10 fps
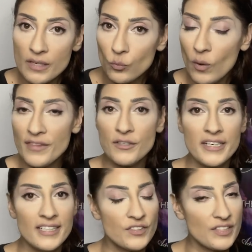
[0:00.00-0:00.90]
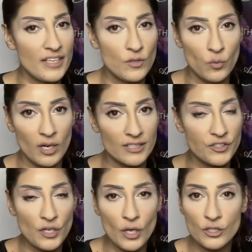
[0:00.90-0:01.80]
whether it is that you want a
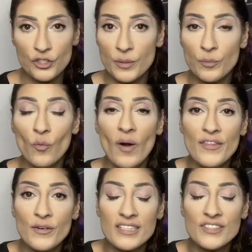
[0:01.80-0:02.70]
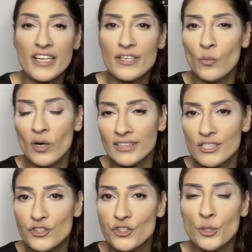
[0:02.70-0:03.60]
scholarship, whether it is that you want the
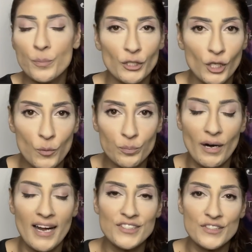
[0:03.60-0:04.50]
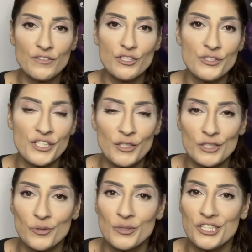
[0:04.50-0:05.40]
super low price of choosing your
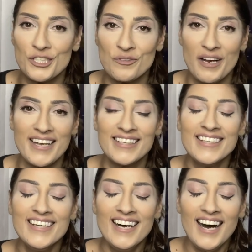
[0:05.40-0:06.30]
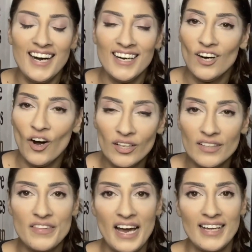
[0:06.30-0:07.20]
tuition rate, uh, all
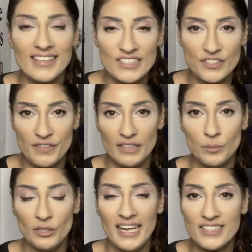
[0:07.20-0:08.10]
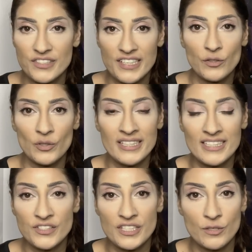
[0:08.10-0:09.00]
of that is available at
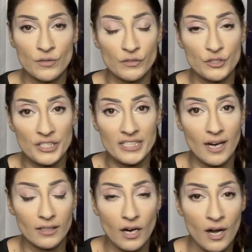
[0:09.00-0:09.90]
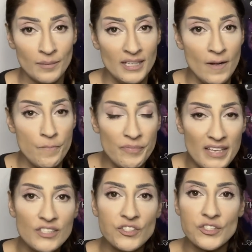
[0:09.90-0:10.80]
synchronicityuniversity.com.
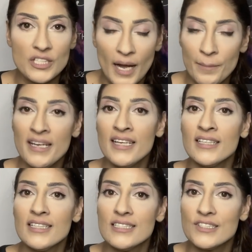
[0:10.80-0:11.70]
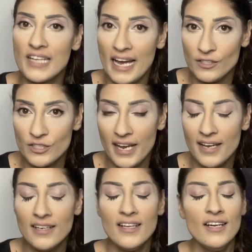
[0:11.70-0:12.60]
This coming
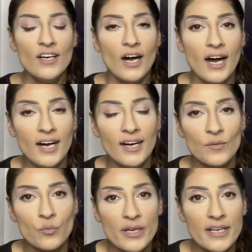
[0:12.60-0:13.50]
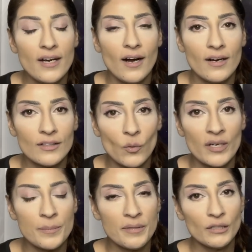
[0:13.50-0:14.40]
Saturday, uh, we are
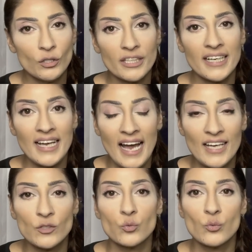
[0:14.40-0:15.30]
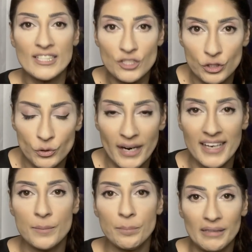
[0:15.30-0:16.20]
going to be looking at
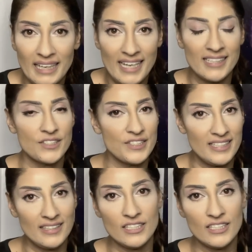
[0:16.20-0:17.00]
retrograde planets in the